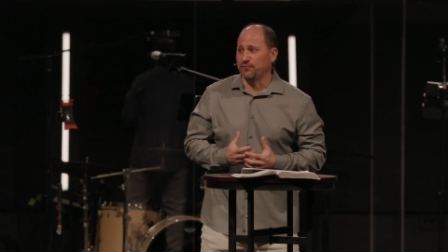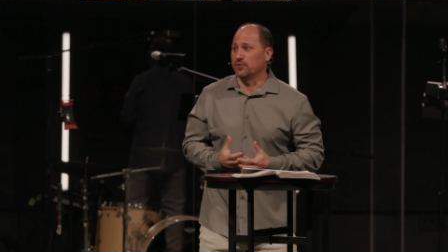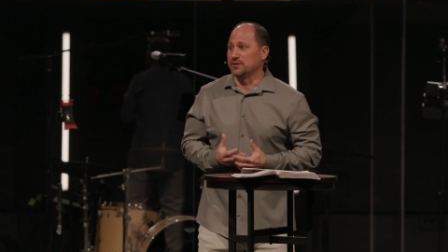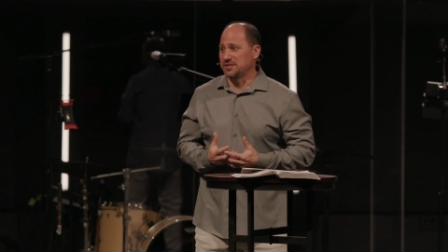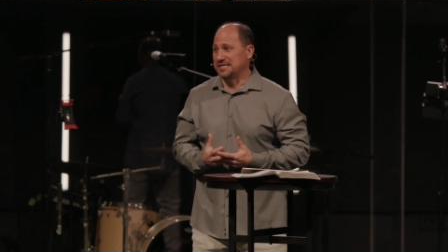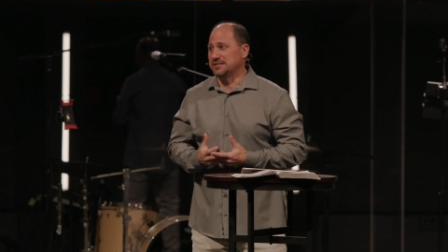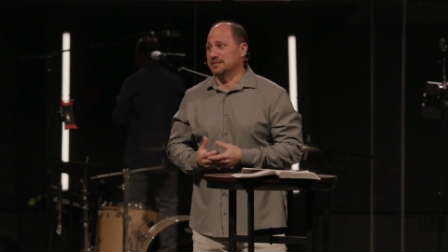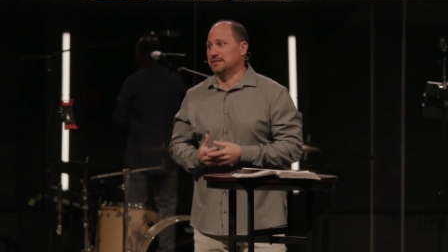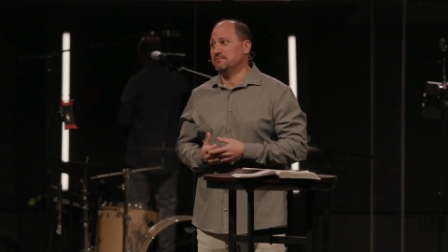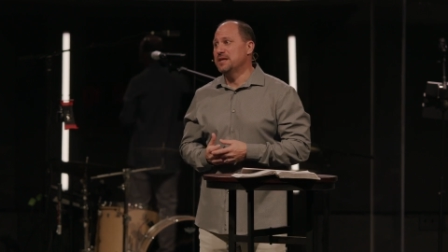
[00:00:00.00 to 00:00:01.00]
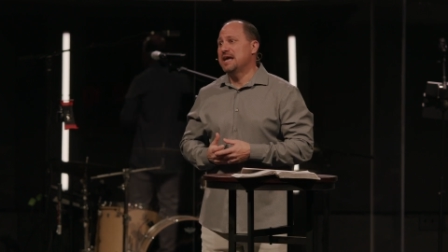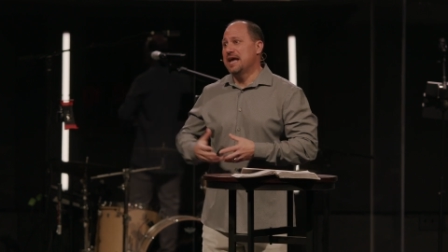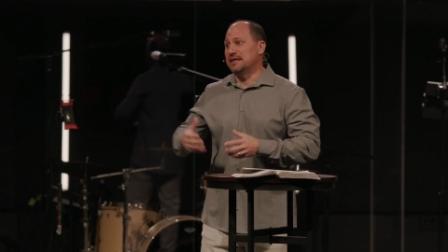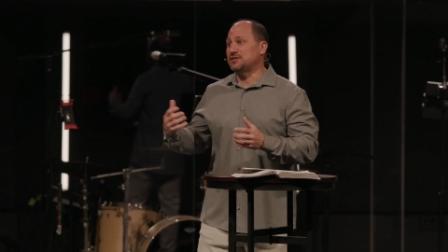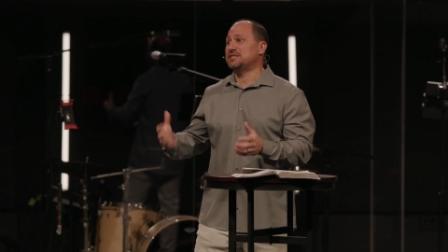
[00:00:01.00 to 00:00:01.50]
for a season
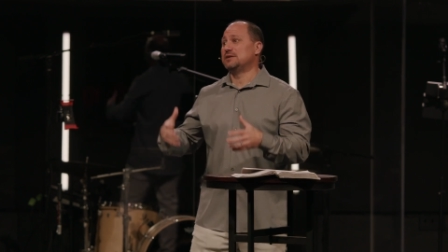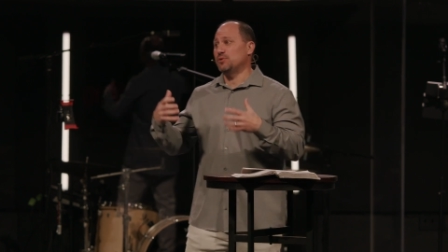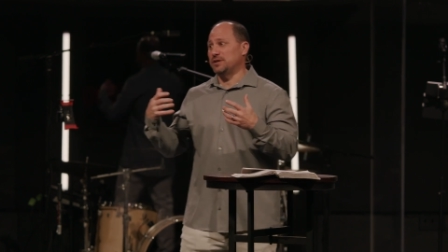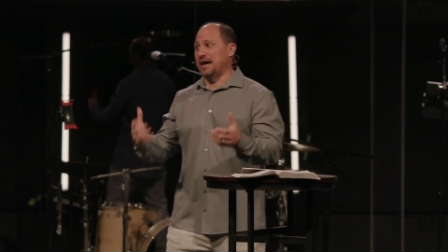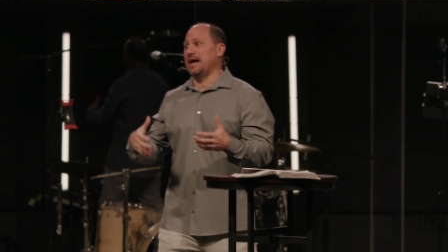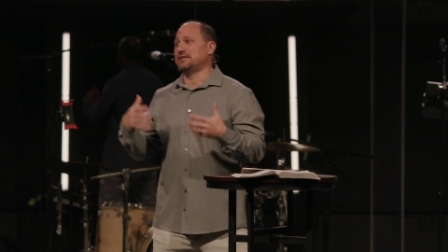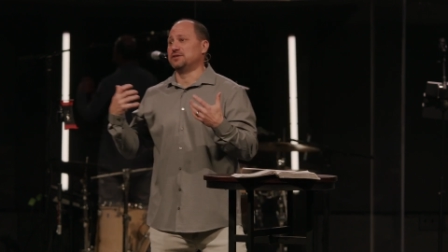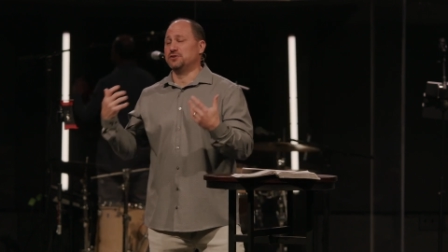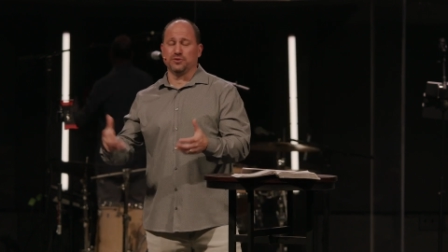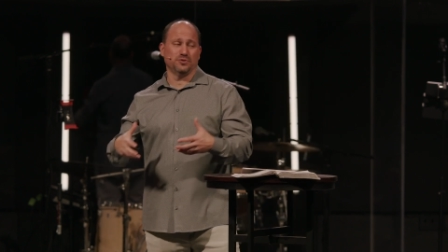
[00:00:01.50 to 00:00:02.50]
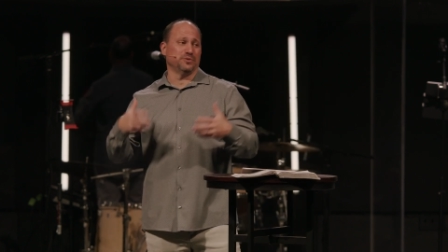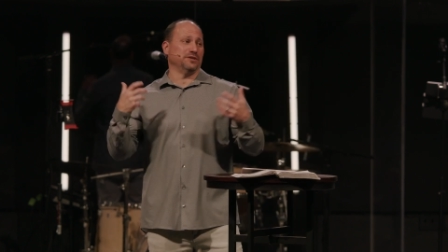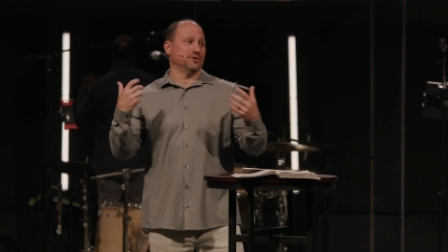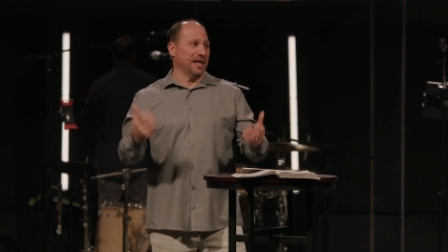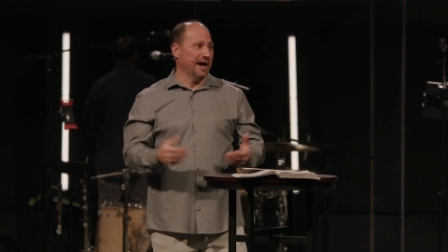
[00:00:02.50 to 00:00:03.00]
and see what God can do in
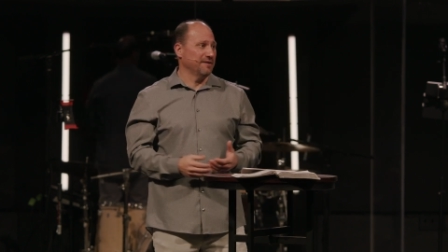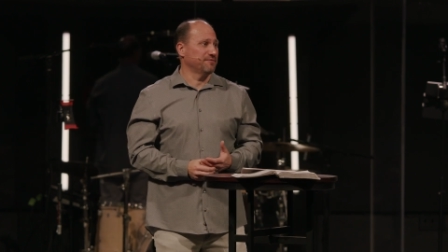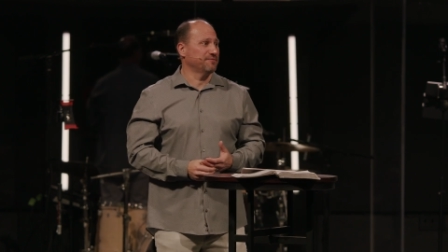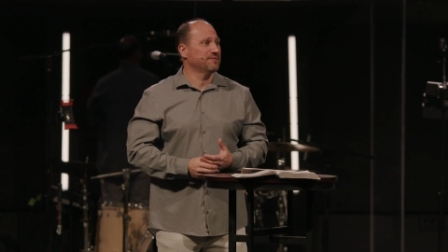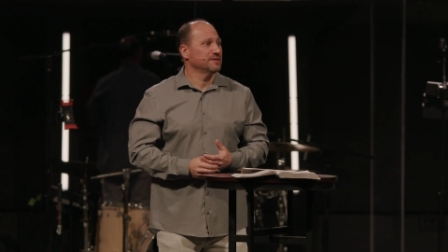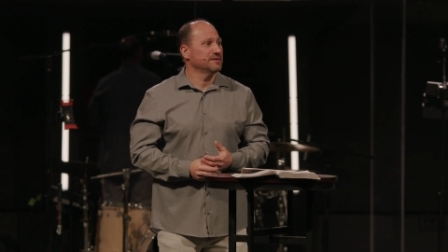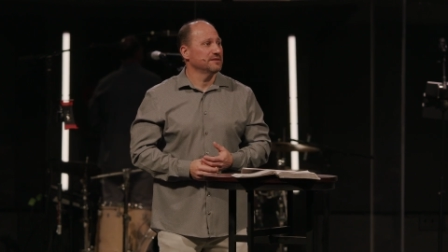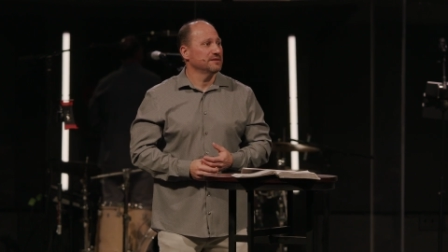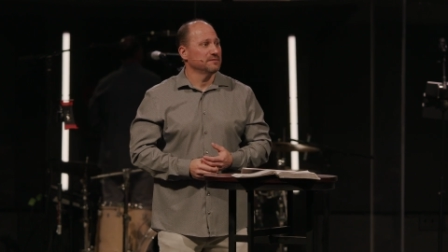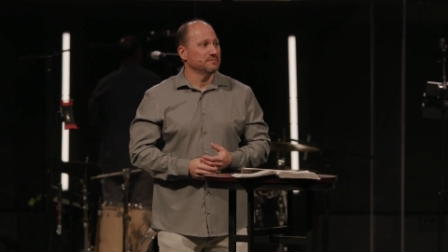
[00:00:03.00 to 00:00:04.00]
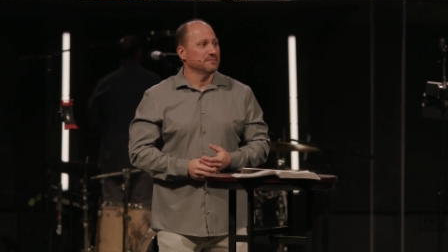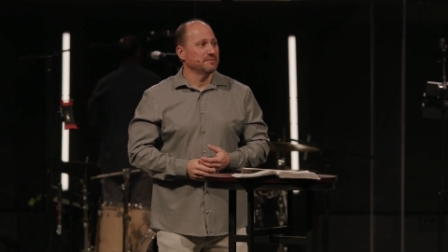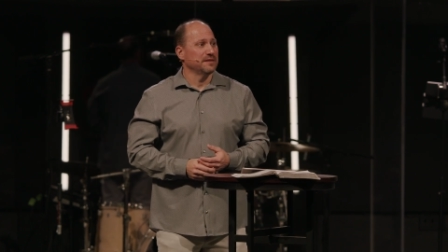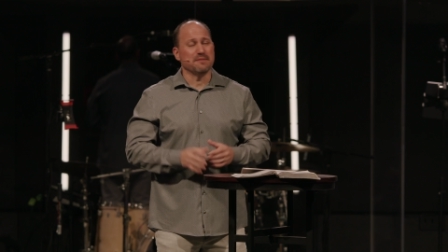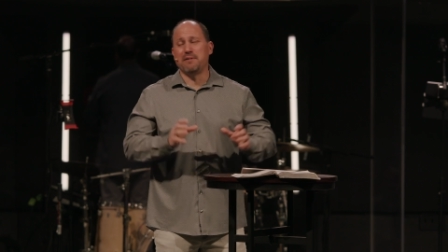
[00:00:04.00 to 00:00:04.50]
your life.
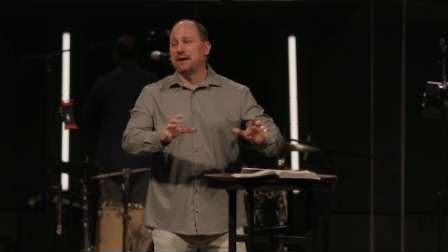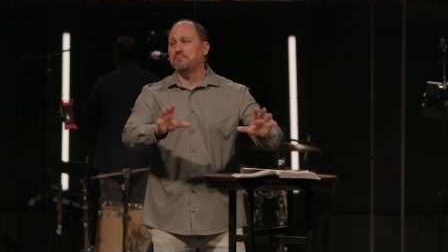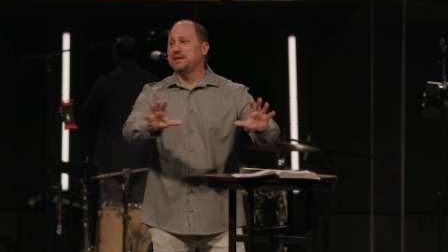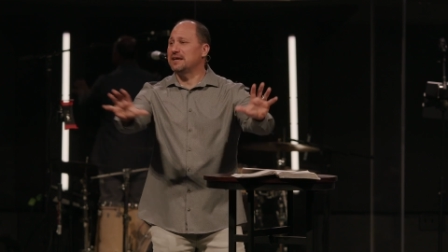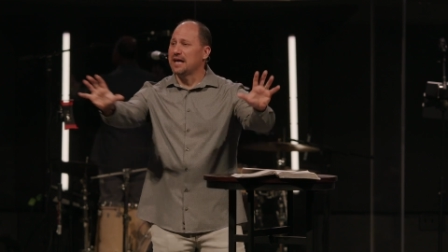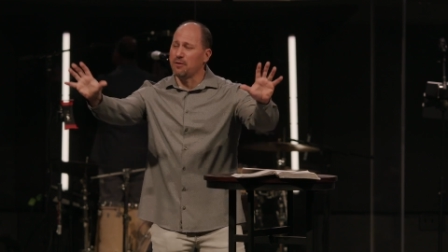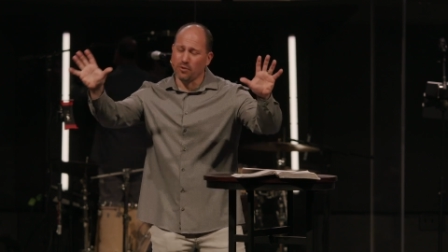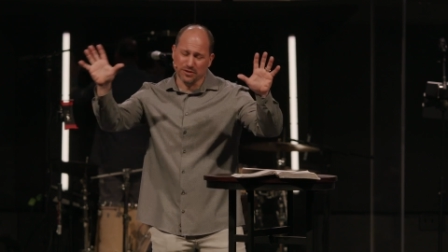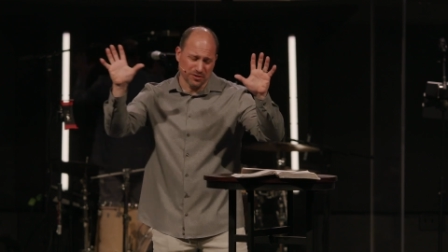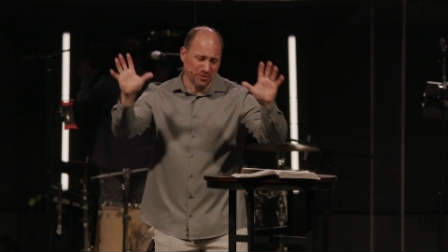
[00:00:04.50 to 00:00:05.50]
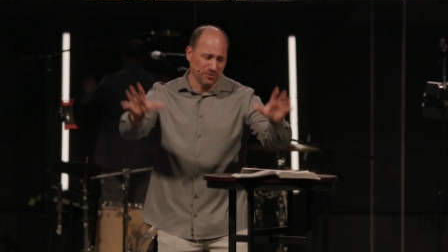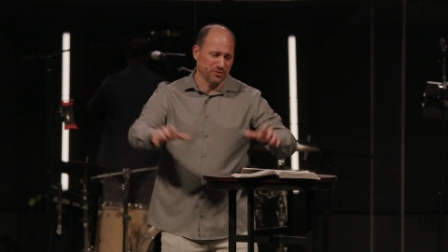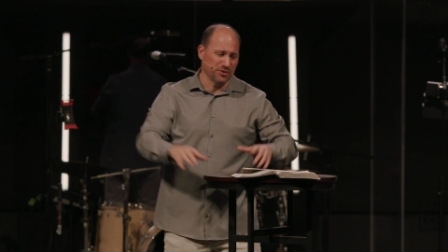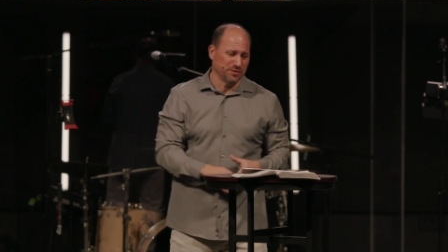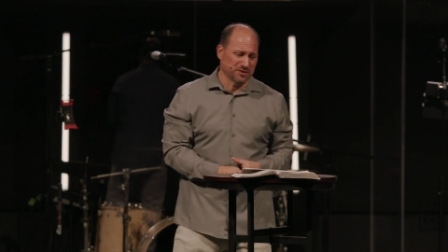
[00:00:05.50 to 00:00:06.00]
It might be that God wants to
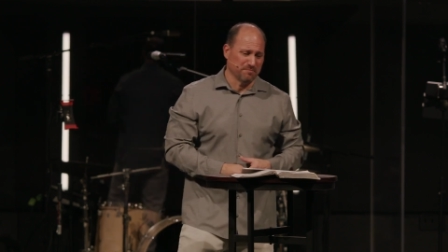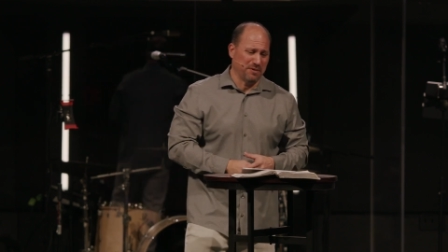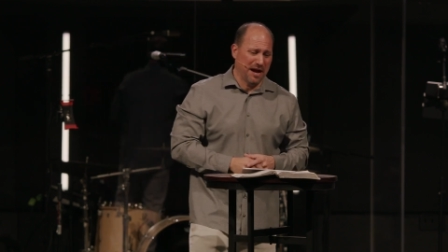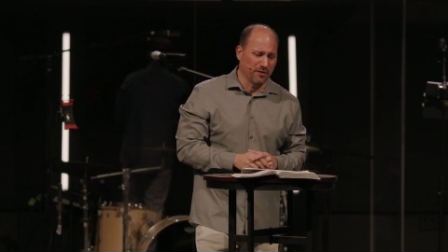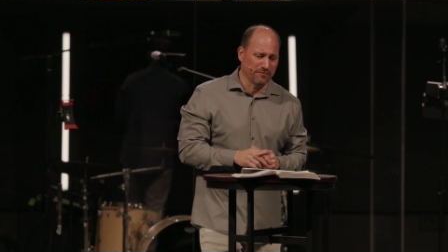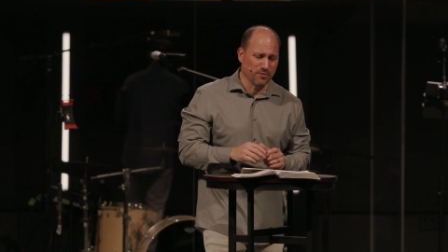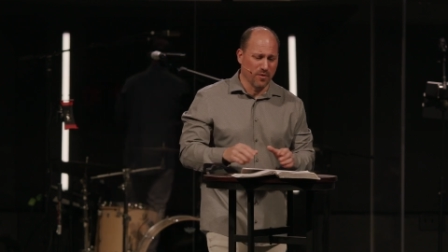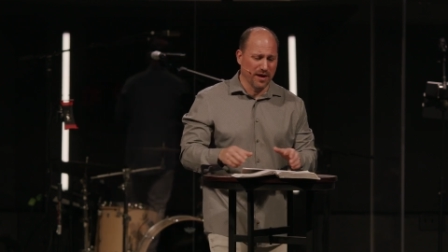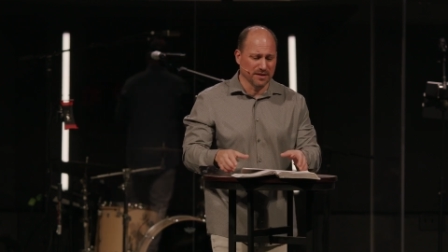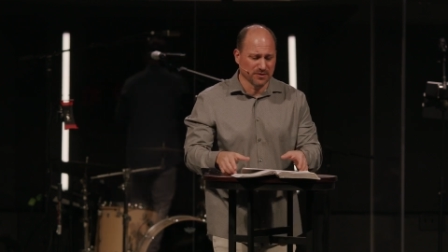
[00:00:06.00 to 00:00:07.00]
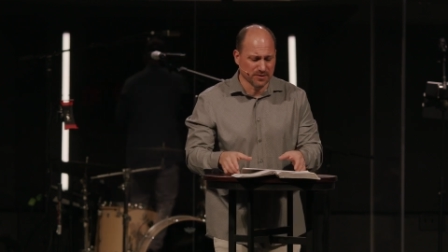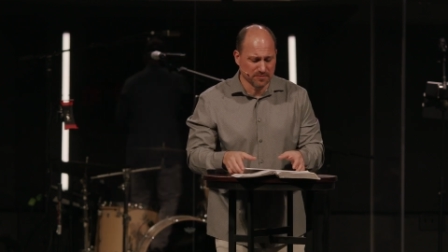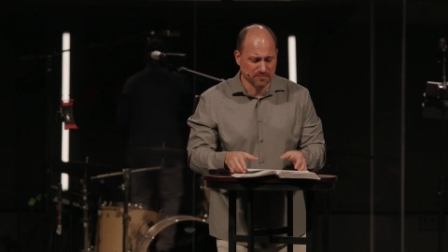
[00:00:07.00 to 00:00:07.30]
use you in some powerful ways.